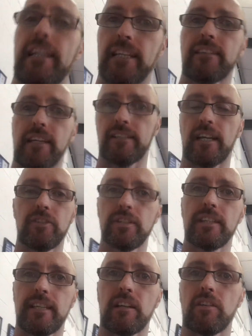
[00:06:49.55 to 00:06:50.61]
I get that. I do
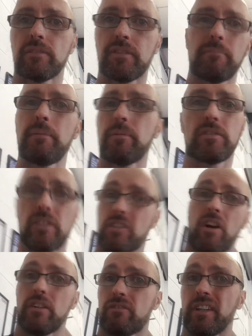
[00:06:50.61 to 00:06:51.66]
get that a lot. Some people just
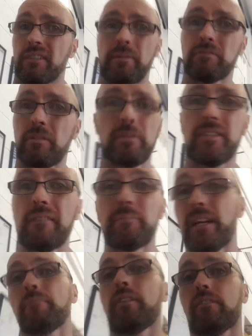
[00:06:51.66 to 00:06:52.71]
can't drink. Some people say,
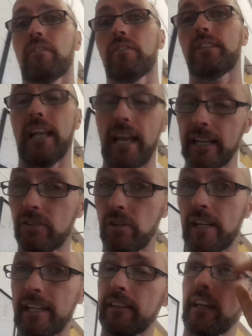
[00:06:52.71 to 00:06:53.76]
but I'm not thirsty. And I do,
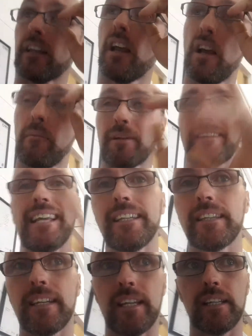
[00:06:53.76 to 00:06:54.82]
I get that. But at the end of
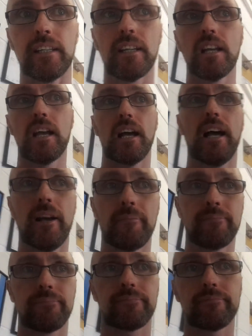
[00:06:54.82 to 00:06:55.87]
the day,
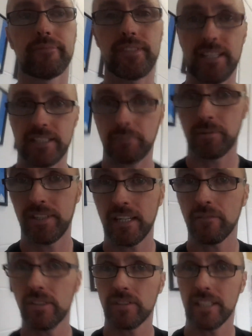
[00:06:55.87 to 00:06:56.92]
60%
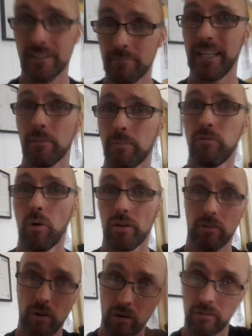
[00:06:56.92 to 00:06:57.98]
of us is made up of
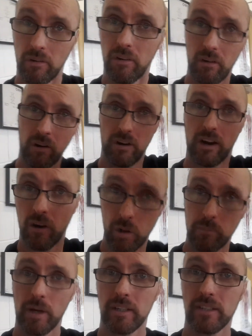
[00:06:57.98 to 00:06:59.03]
water. Our
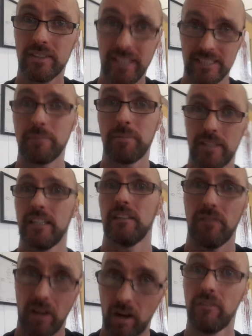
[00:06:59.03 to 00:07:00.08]
whole body, 60%
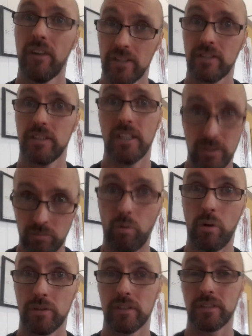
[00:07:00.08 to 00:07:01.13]
of us is
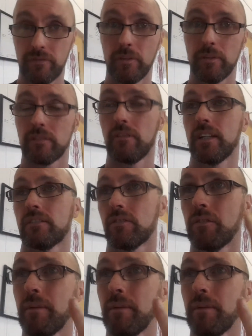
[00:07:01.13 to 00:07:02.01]
water, is fluid, right? So